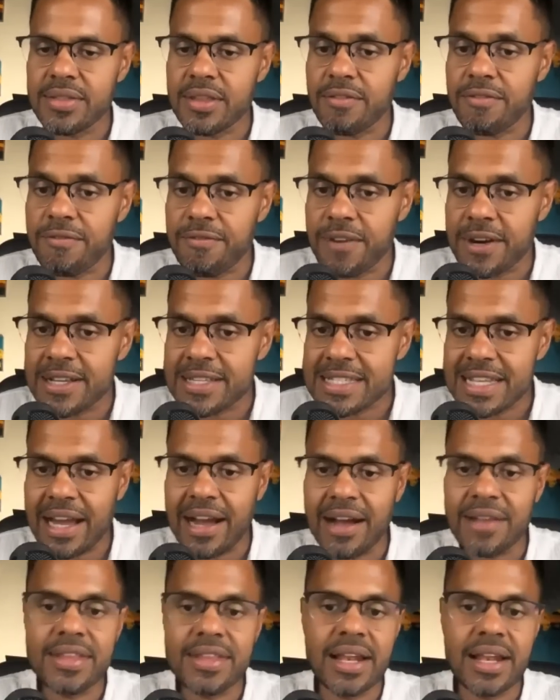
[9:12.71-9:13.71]
the first
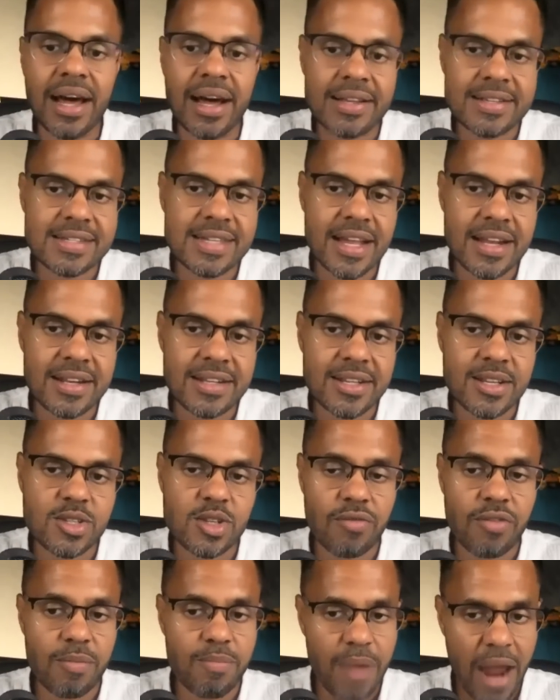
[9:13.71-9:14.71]
and the last sentence
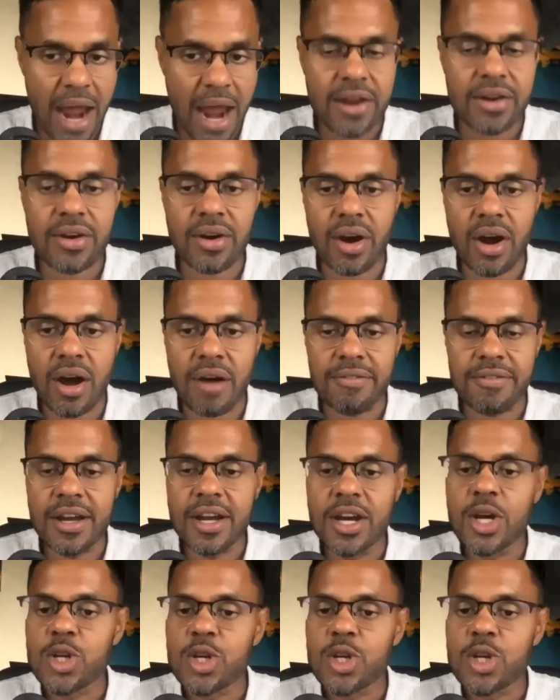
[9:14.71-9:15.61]
of a paragraph